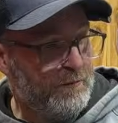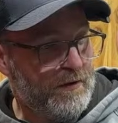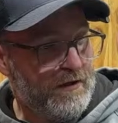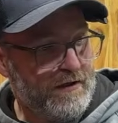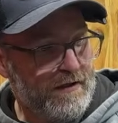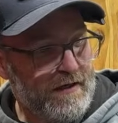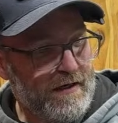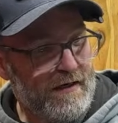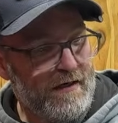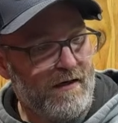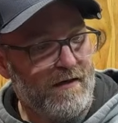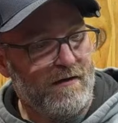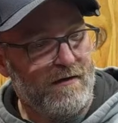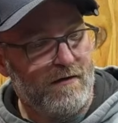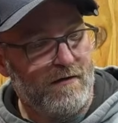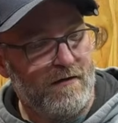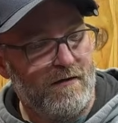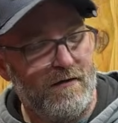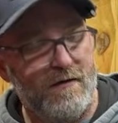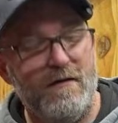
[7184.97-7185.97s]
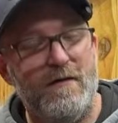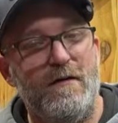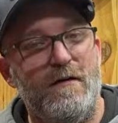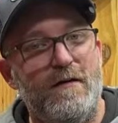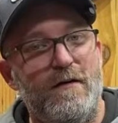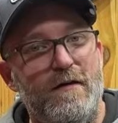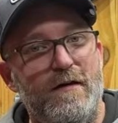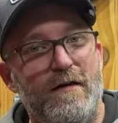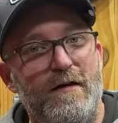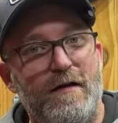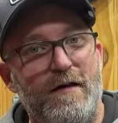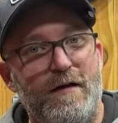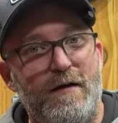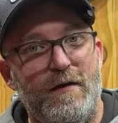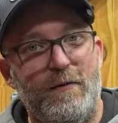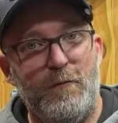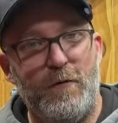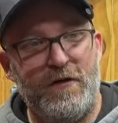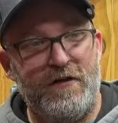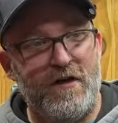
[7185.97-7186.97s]
but yeah,
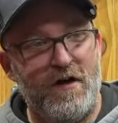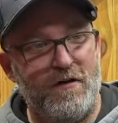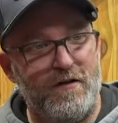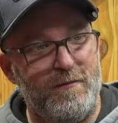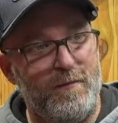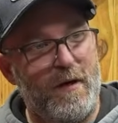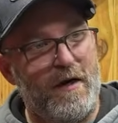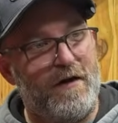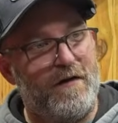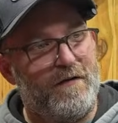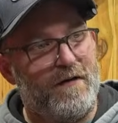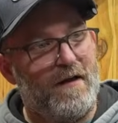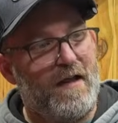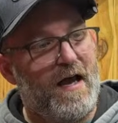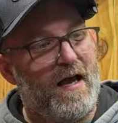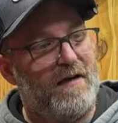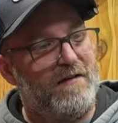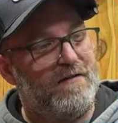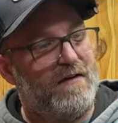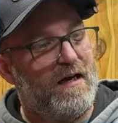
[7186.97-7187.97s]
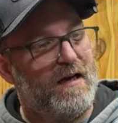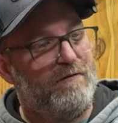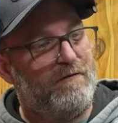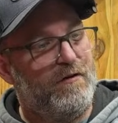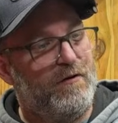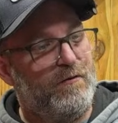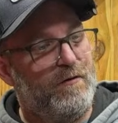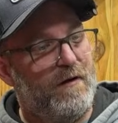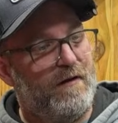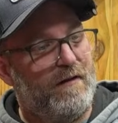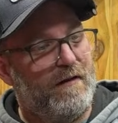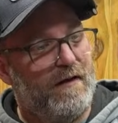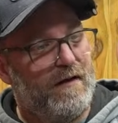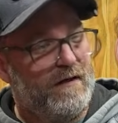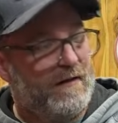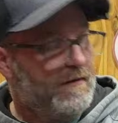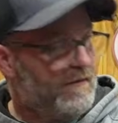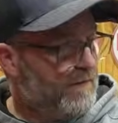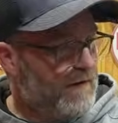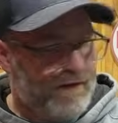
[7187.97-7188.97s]
we talked about it on the last live too. I
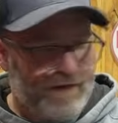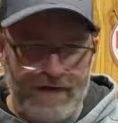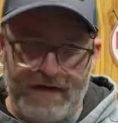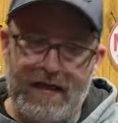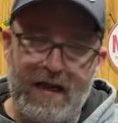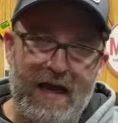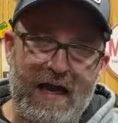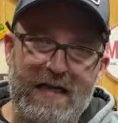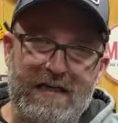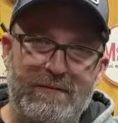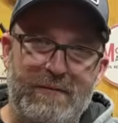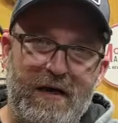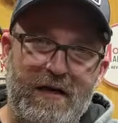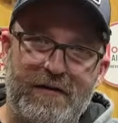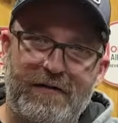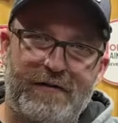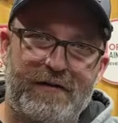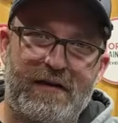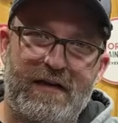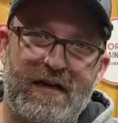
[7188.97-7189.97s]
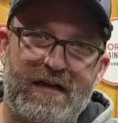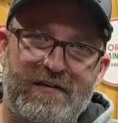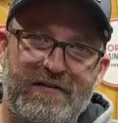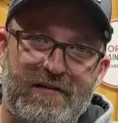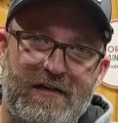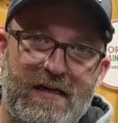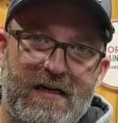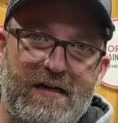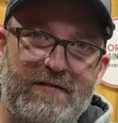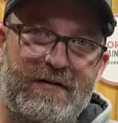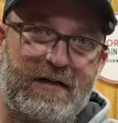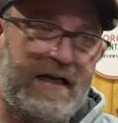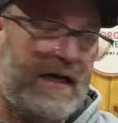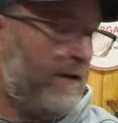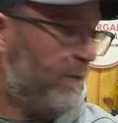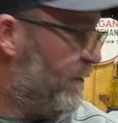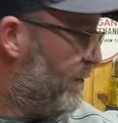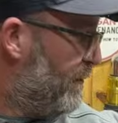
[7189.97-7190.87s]
think I had him out on the last live. I can't